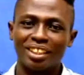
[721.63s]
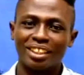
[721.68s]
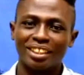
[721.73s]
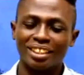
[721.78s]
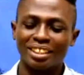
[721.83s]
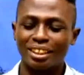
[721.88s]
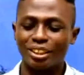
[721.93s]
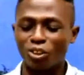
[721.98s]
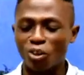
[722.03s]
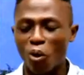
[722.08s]

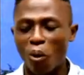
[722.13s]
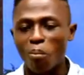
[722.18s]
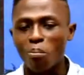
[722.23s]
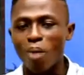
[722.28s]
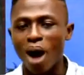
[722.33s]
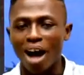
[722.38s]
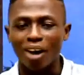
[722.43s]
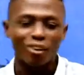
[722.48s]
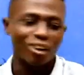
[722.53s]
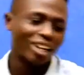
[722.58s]
Into
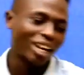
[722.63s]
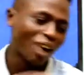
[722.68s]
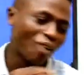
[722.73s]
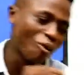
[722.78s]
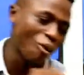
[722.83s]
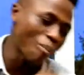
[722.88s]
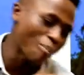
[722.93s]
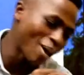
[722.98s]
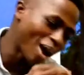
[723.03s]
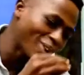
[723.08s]
Umba not our
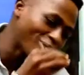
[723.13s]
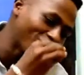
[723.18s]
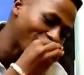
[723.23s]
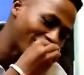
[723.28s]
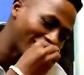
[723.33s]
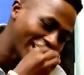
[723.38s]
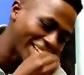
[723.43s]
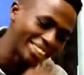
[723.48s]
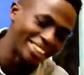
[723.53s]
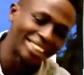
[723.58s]
cop pardon or
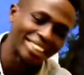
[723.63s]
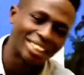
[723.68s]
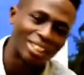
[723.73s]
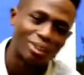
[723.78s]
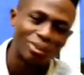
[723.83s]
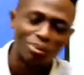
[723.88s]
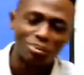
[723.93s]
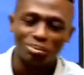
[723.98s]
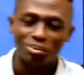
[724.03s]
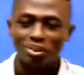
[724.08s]
dash in.
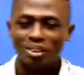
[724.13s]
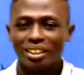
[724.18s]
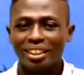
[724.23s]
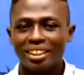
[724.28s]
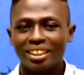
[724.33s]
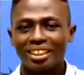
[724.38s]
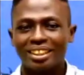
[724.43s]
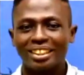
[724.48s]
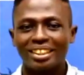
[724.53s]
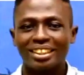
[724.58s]

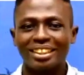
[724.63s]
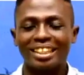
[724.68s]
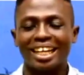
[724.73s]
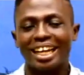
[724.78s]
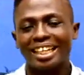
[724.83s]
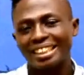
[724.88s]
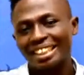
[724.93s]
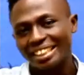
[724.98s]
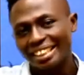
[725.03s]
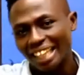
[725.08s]
Next
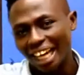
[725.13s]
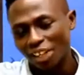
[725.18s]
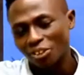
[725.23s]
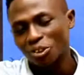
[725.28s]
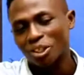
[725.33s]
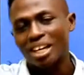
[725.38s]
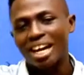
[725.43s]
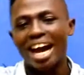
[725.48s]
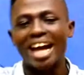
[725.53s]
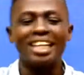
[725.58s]
sister has a
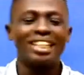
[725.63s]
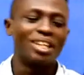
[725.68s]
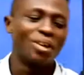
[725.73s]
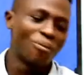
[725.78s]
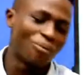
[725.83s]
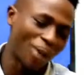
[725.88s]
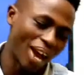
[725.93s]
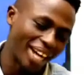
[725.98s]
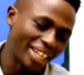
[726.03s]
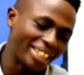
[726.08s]
kindly
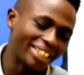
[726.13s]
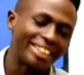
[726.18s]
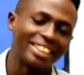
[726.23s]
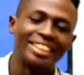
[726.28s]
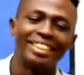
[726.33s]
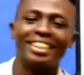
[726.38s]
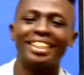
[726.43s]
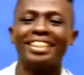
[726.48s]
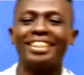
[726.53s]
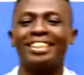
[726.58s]
track it is
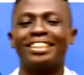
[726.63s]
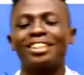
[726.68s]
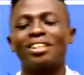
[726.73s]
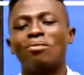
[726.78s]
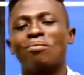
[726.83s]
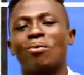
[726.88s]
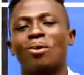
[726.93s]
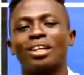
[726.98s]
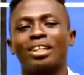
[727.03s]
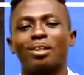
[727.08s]
in the tillum
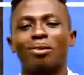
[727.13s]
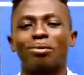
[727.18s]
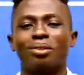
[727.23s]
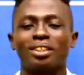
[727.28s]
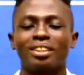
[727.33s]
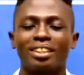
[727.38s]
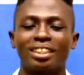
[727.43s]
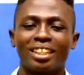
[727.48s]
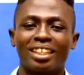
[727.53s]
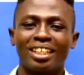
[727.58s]
or the way.
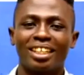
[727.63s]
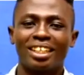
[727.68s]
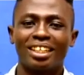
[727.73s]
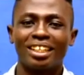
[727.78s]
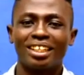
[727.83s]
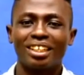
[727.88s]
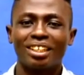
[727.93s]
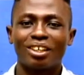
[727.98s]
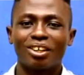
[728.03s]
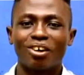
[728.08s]

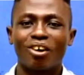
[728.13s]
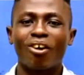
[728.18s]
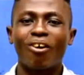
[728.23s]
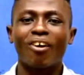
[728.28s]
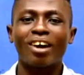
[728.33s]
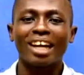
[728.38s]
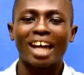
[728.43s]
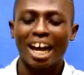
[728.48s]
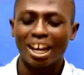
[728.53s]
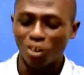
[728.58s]
Oh,
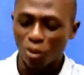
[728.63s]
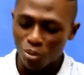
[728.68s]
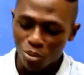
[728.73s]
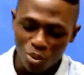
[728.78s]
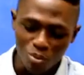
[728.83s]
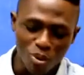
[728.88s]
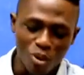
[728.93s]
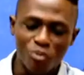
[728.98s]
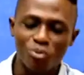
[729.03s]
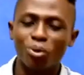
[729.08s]
and I know
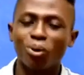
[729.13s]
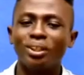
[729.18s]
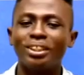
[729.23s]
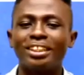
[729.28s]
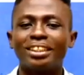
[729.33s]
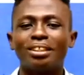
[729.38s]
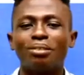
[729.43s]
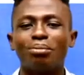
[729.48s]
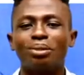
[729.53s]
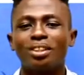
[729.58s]
boo fruits
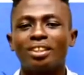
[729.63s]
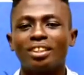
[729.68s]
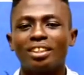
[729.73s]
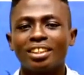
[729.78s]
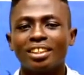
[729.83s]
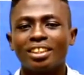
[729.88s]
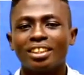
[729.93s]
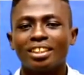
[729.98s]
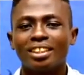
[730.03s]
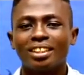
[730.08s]
in me.
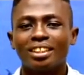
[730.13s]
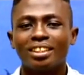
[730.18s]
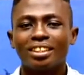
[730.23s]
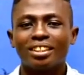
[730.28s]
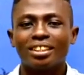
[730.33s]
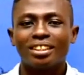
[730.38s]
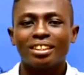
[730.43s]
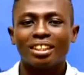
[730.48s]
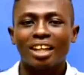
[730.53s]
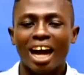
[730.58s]

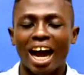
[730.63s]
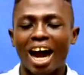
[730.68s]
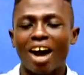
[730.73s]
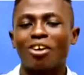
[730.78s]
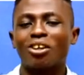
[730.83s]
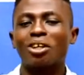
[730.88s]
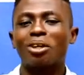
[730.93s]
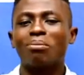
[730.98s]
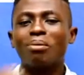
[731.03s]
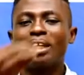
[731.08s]
How
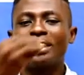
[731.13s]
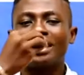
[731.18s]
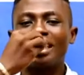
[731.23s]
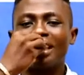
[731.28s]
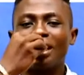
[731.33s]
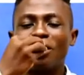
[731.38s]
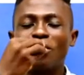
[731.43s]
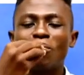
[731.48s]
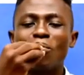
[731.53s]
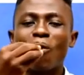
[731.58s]
did the best say
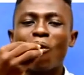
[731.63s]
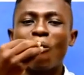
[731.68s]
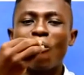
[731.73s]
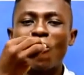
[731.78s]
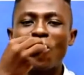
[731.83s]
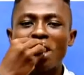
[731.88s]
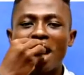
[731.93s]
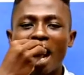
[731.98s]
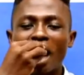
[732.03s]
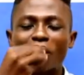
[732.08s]
any more?
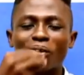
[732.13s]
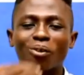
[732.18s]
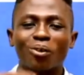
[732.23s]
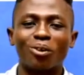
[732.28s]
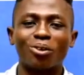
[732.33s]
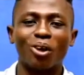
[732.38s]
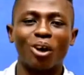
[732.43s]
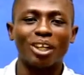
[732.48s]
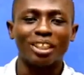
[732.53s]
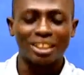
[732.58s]
Unano,
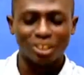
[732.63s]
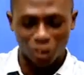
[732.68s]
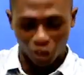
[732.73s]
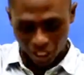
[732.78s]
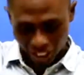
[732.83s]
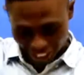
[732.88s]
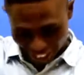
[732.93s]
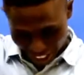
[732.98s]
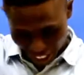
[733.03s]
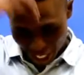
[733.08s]
not the other
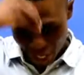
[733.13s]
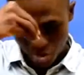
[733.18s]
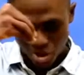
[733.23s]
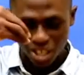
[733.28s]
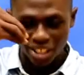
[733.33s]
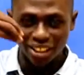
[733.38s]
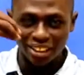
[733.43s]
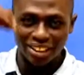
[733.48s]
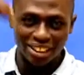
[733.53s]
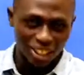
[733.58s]
shed in the
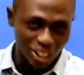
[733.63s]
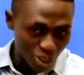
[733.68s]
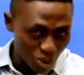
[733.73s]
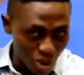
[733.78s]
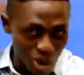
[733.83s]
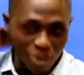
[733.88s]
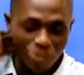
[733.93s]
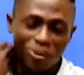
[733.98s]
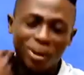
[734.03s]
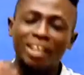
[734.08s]
little way
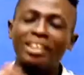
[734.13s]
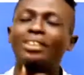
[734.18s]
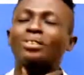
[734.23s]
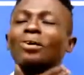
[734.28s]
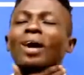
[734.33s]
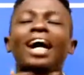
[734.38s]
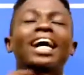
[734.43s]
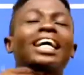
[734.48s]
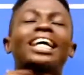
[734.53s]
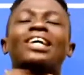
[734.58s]
train to
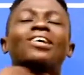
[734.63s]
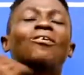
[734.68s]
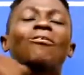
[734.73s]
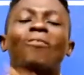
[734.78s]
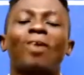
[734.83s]
our kind of.